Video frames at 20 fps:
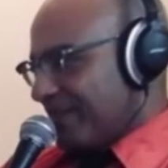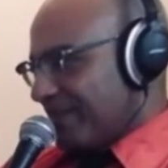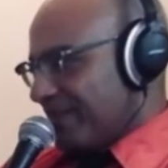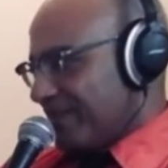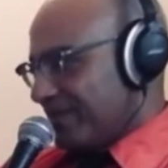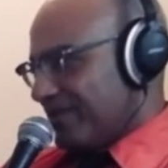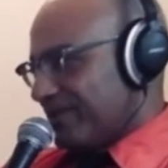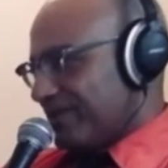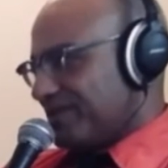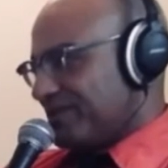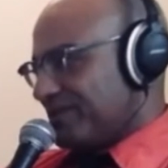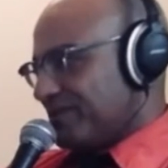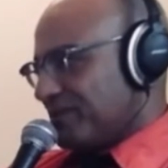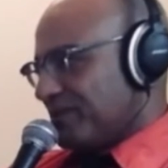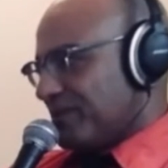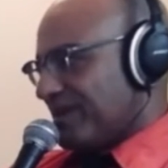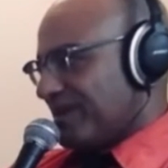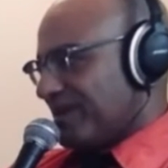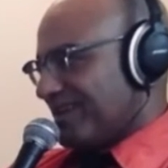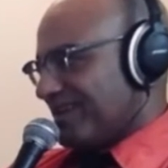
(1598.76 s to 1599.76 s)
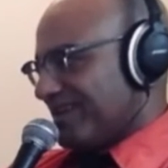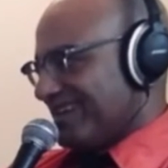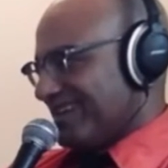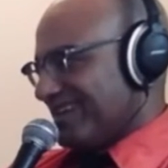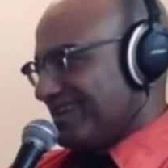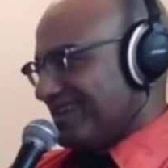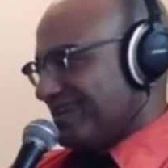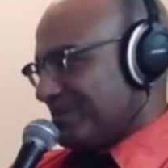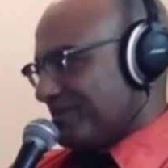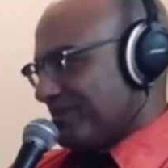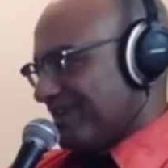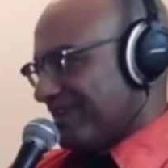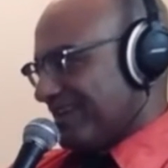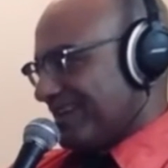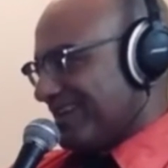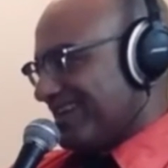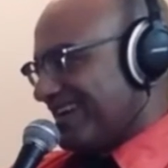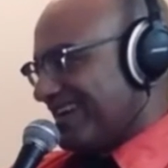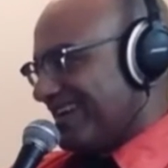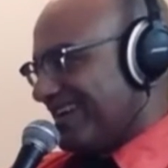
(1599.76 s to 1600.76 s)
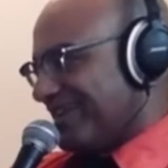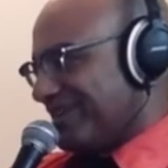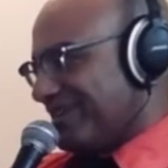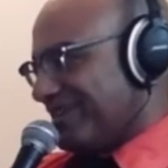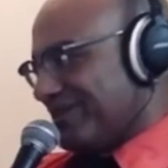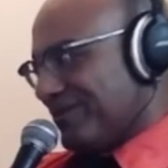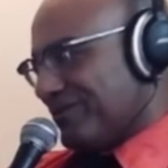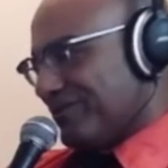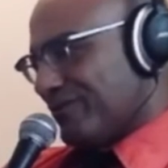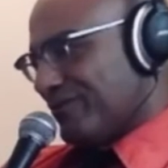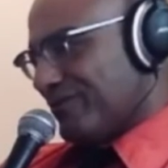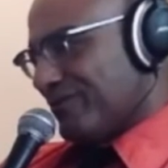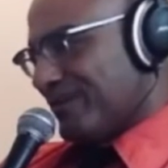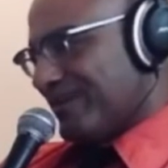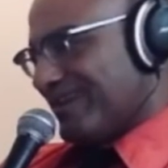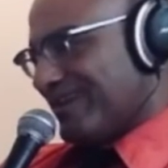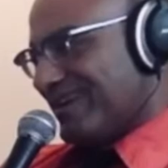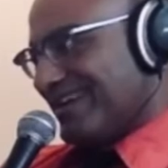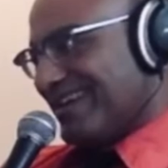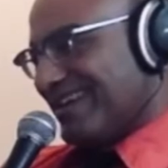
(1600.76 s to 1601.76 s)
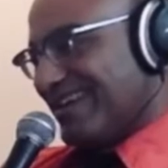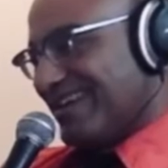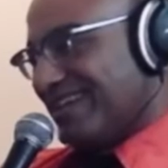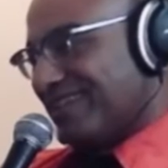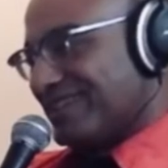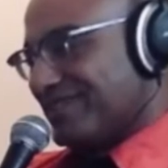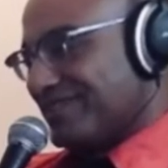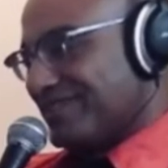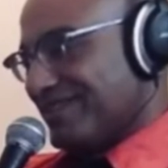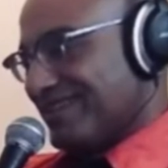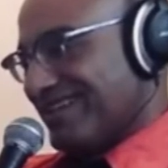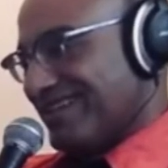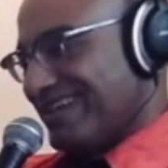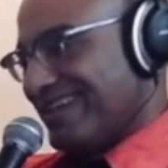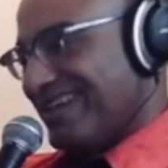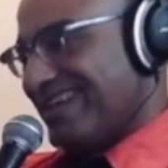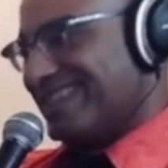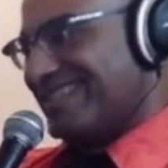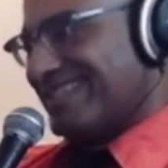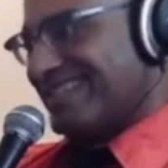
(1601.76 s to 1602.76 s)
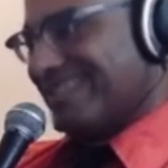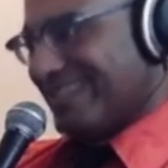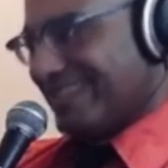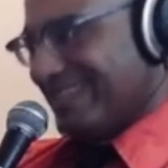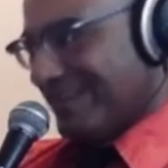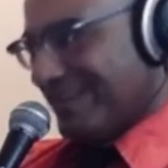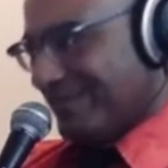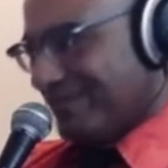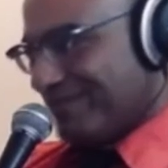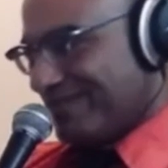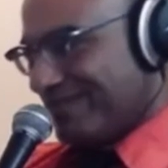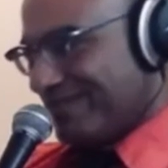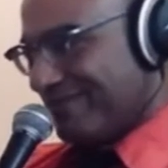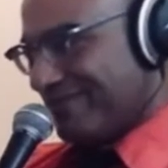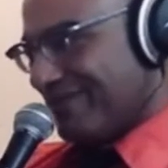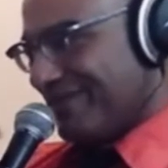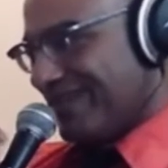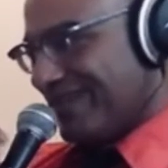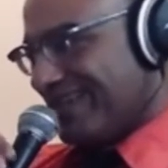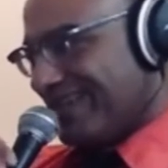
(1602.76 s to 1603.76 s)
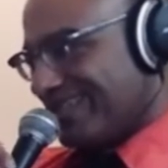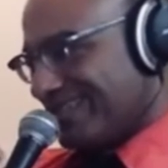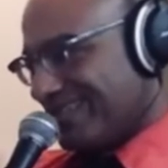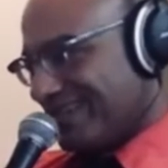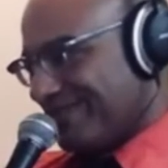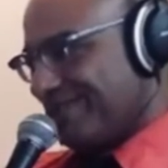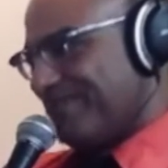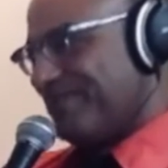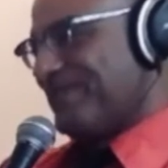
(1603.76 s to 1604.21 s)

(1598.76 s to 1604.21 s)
With R2 waddling in his wake, the tall robot hastily leaped for the exit.